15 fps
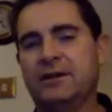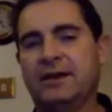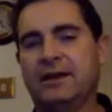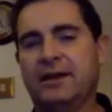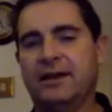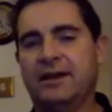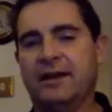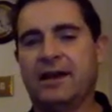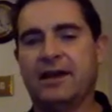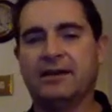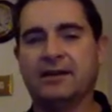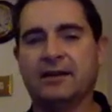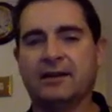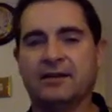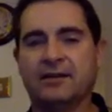
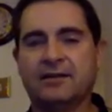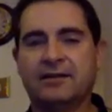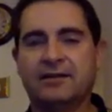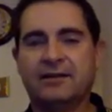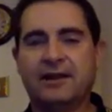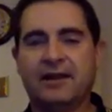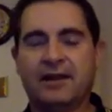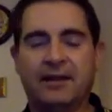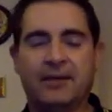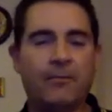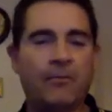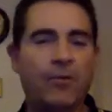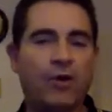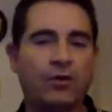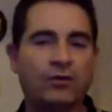Isla
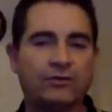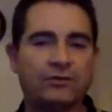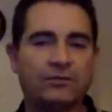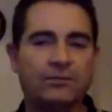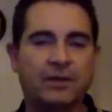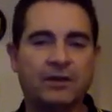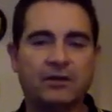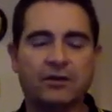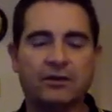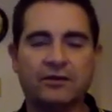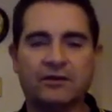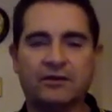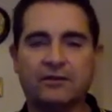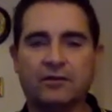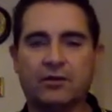malt, because
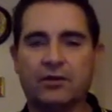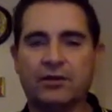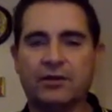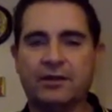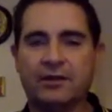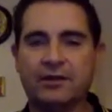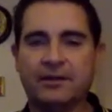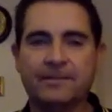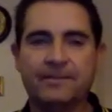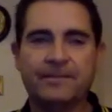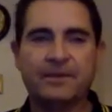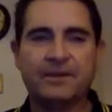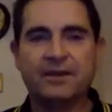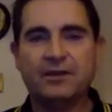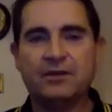it's got the,
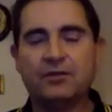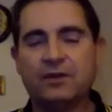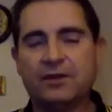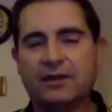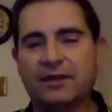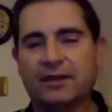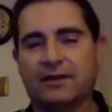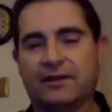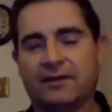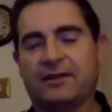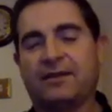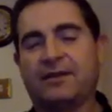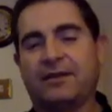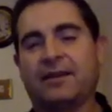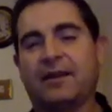you know, the
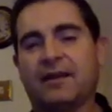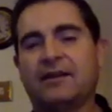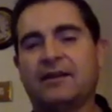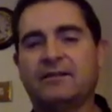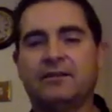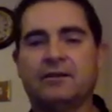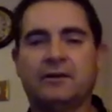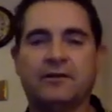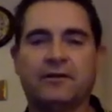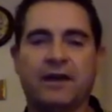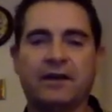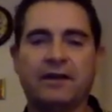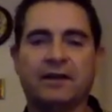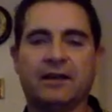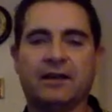character of
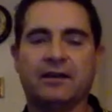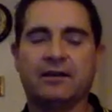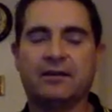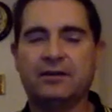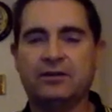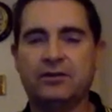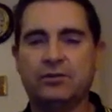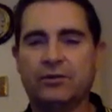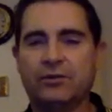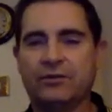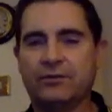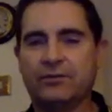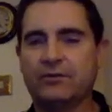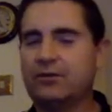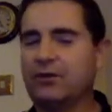Isla, you know, with
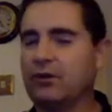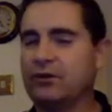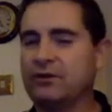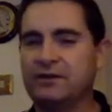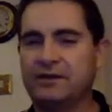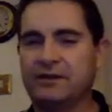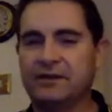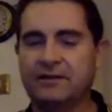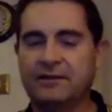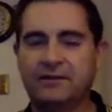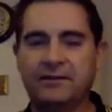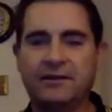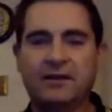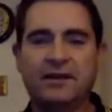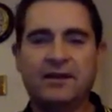some
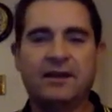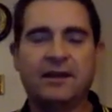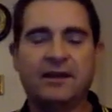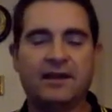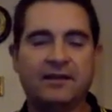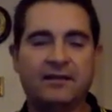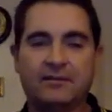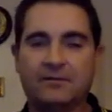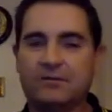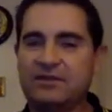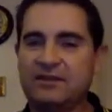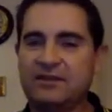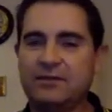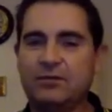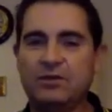saltiness, some
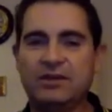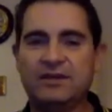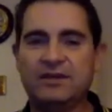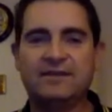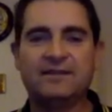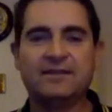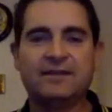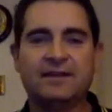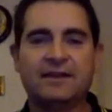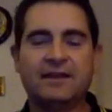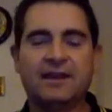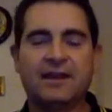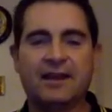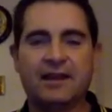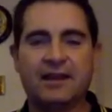seaweed,
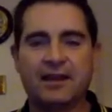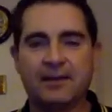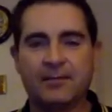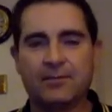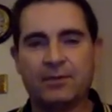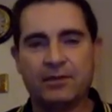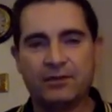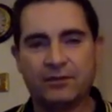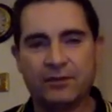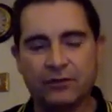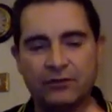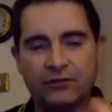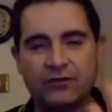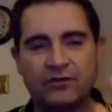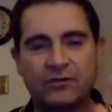but there's
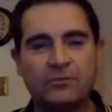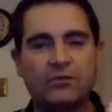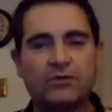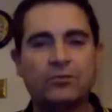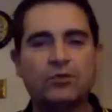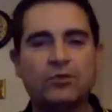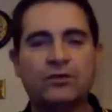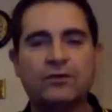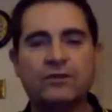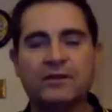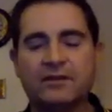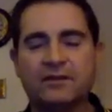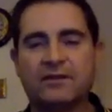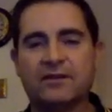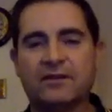also some
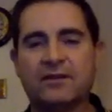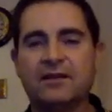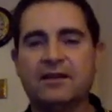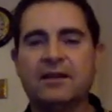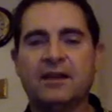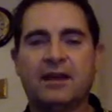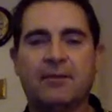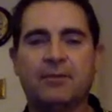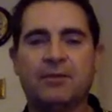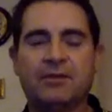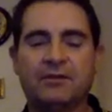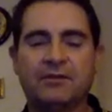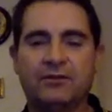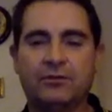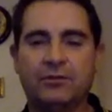smoothness and a bit
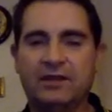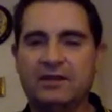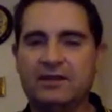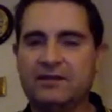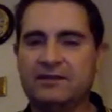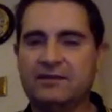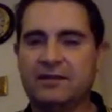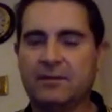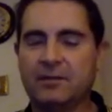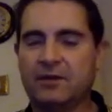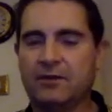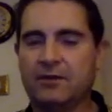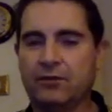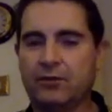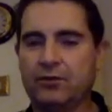of sweetness coming
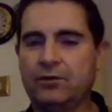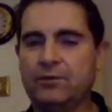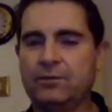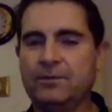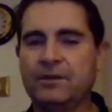through.